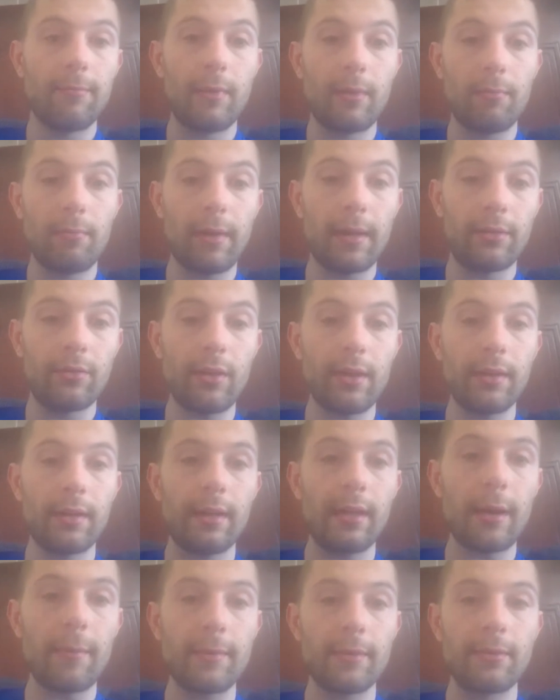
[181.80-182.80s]
My
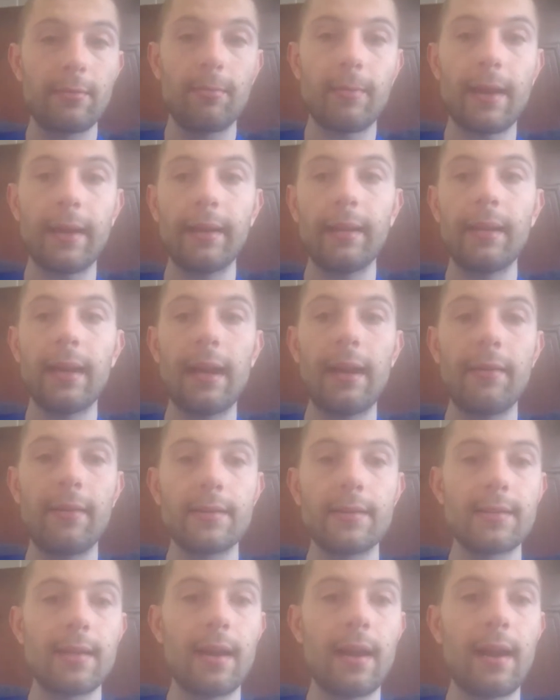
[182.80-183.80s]
Trachycapris
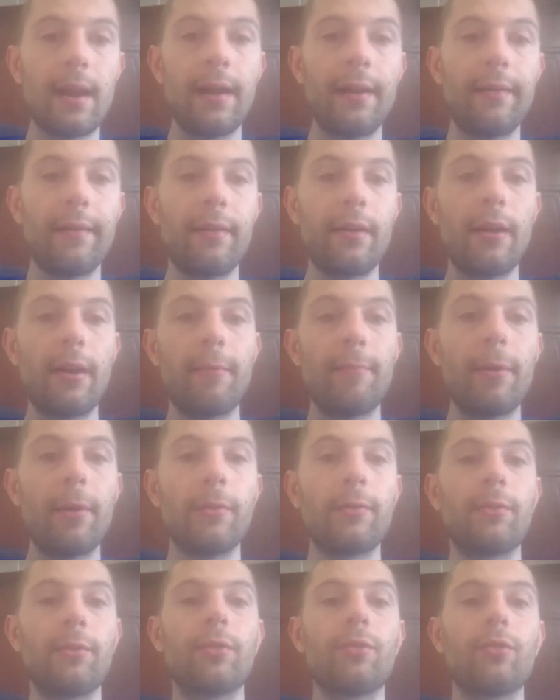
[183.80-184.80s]
ragnaris are
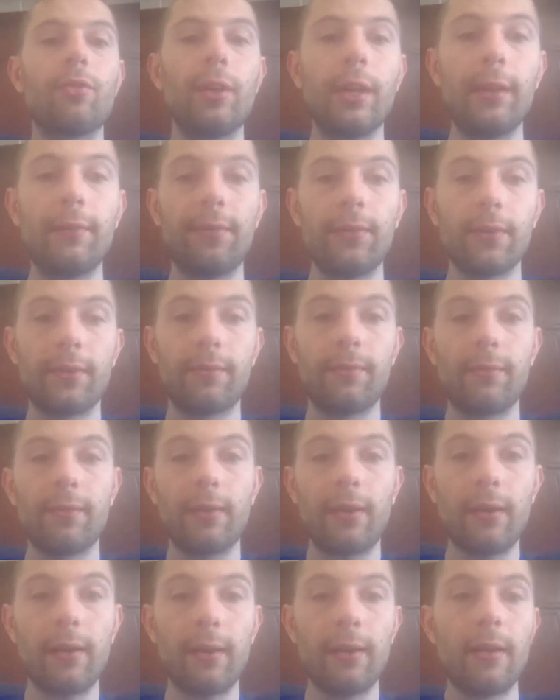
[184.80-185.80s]
about 3 foot
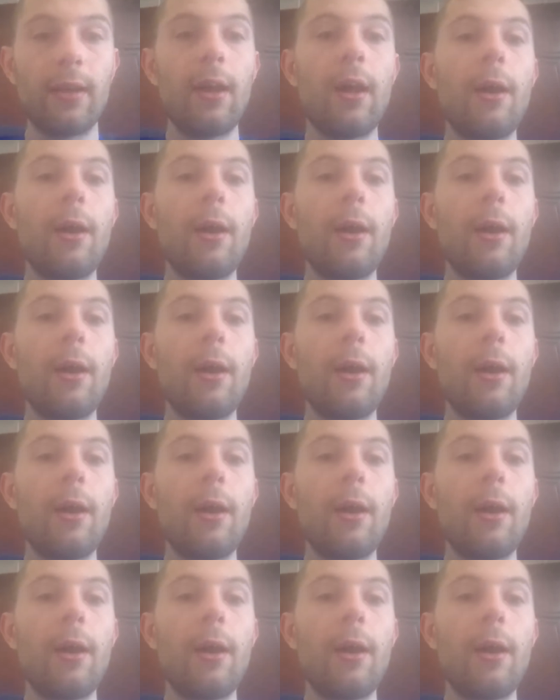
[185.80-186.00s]
tall.